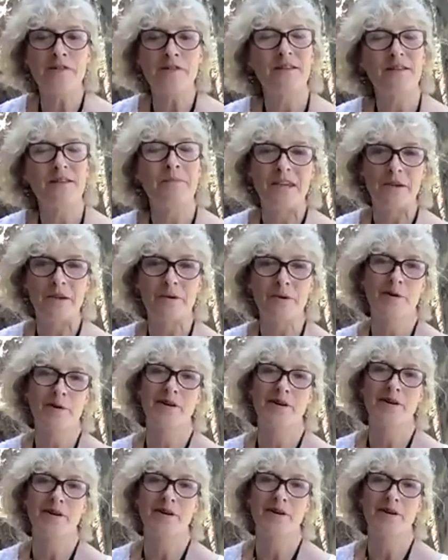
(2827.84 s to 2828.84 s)
got some
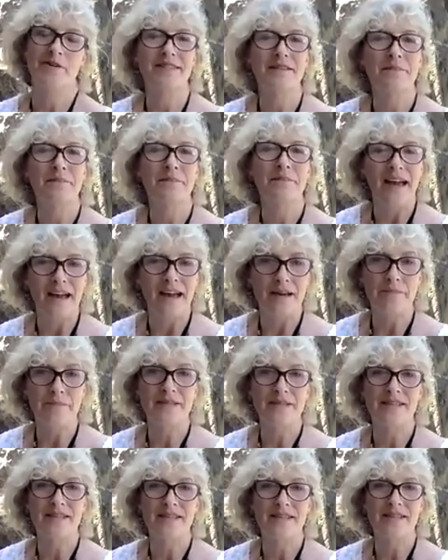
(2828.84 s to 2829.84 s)
heroes, some
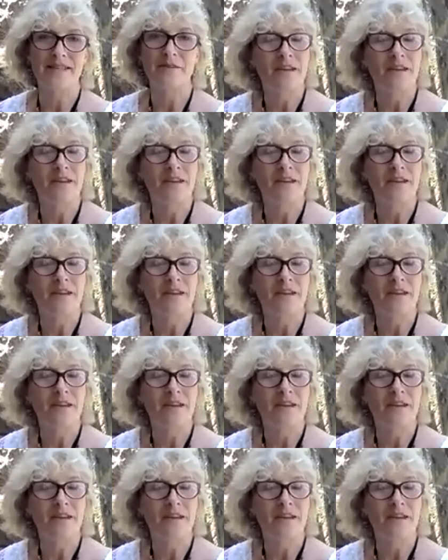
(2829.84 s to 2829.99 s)
absolute